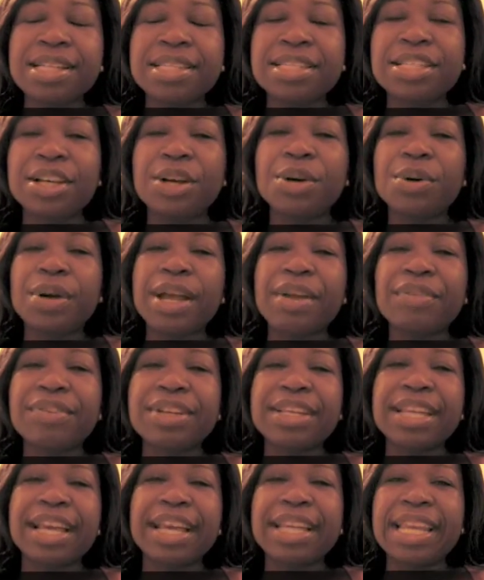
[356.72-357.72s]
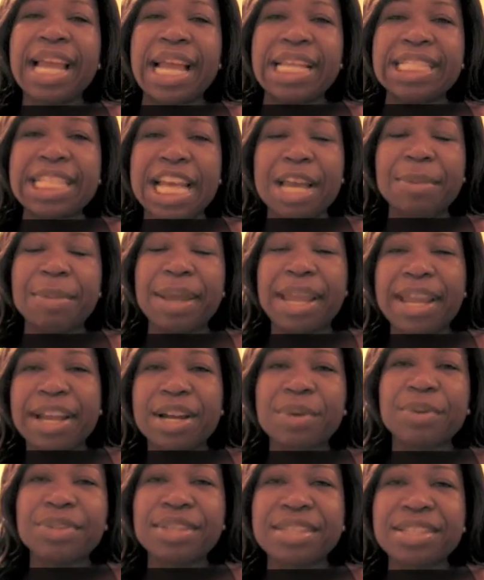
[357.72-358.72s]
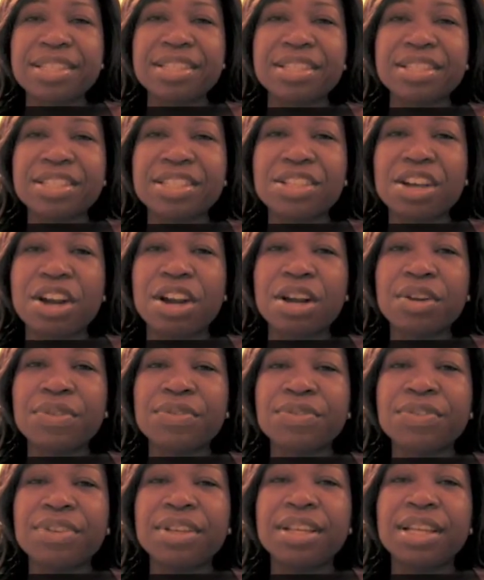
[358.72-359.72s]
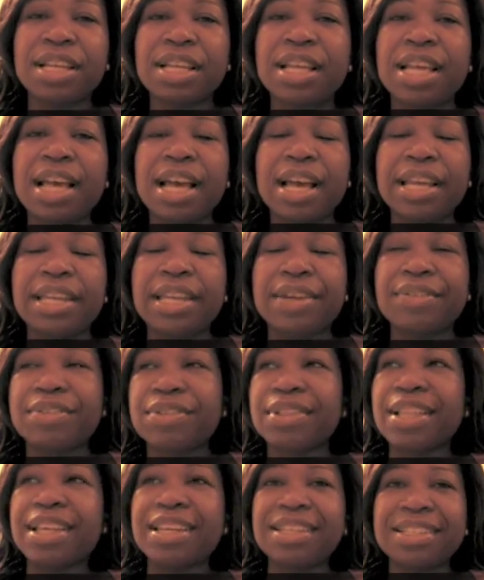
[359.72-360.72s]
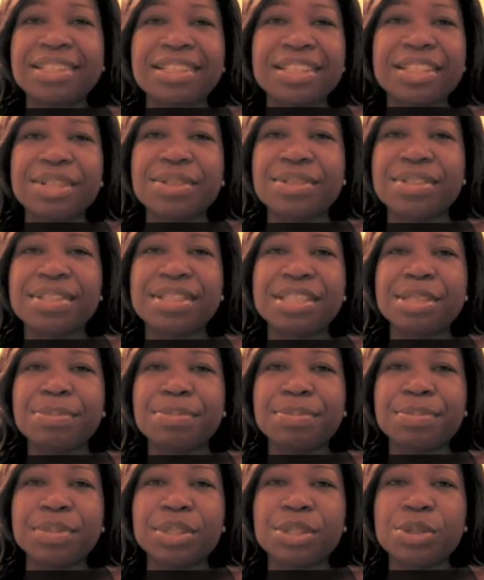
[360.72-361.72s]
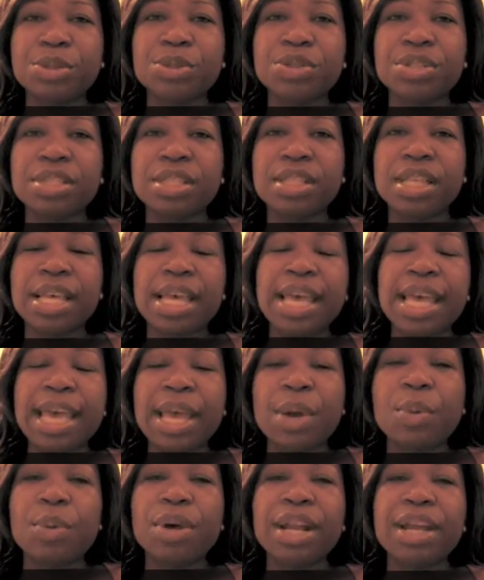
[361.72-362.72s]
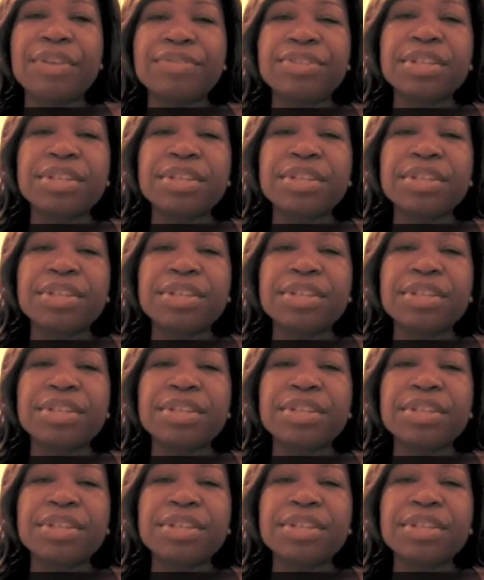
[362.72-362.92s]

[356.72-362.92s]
So every night I tie my hair with a silk scarf. I never let it, you know, sleep loose. And what I've